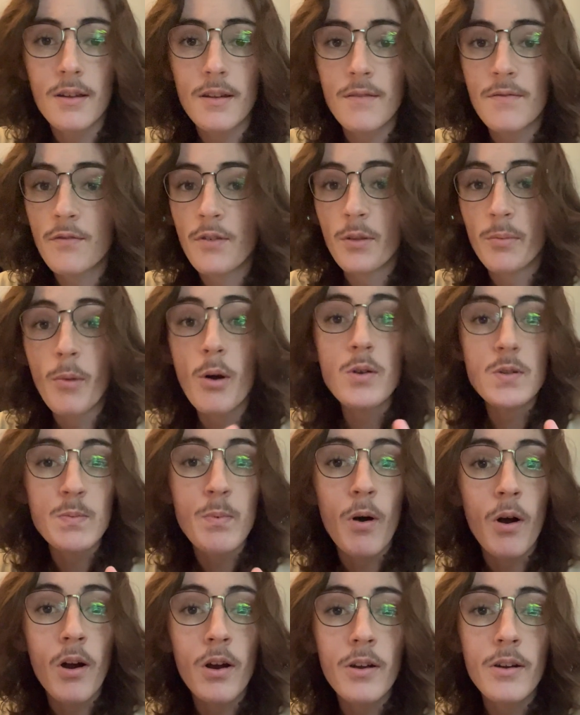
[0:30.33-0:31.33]
for the most
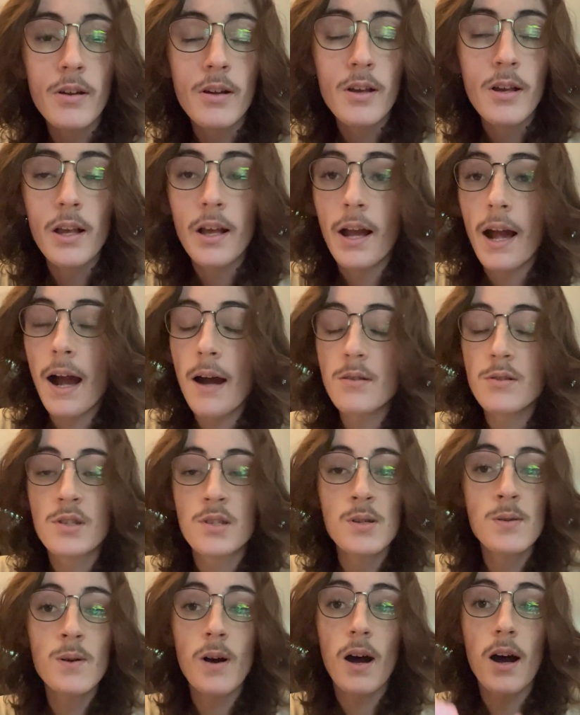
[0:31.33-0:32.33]
part, how
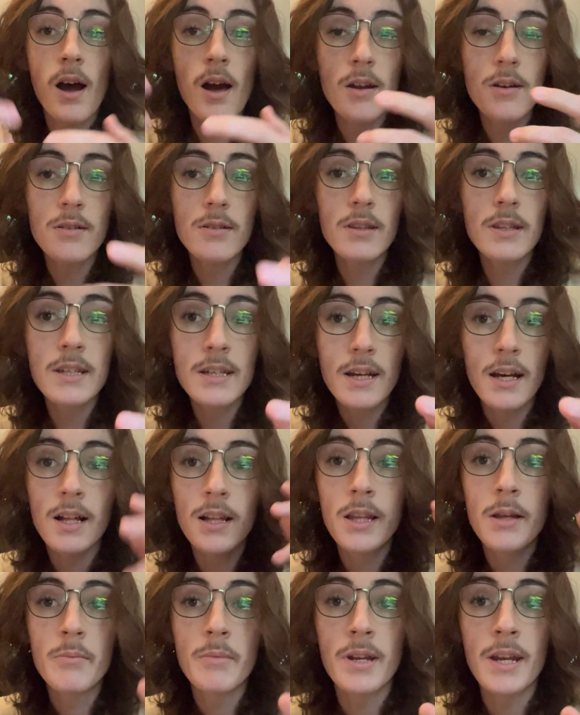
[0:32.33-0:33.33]
to utterly
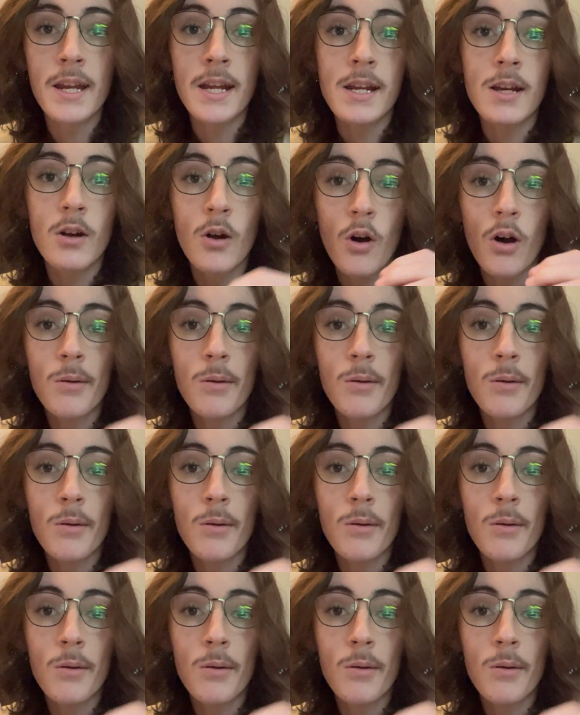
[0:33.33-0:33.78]
eliminate